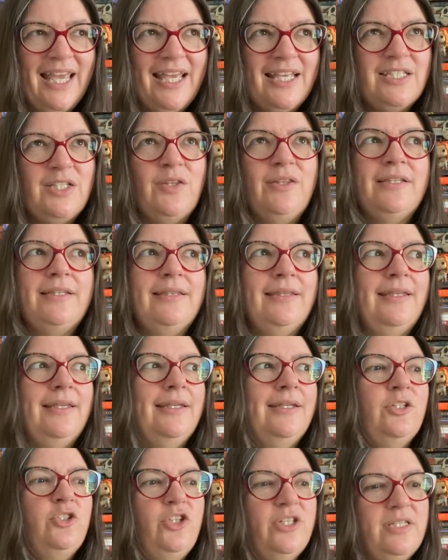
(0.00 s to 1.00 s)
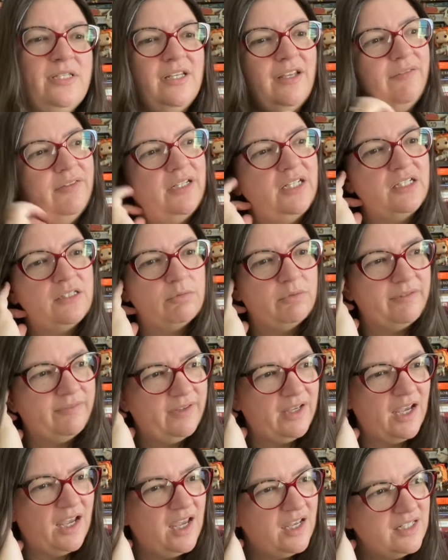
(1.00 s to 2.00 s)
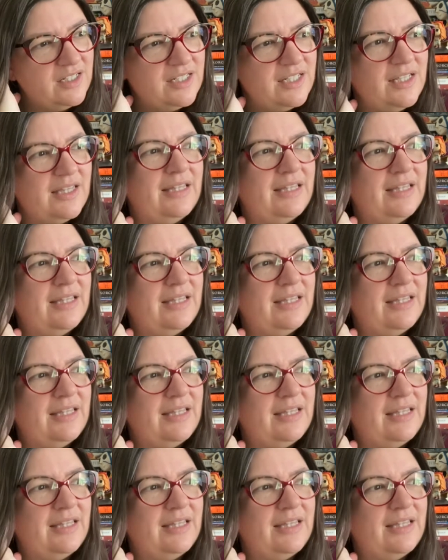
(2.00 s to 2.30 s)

So the, the gist of it is we've got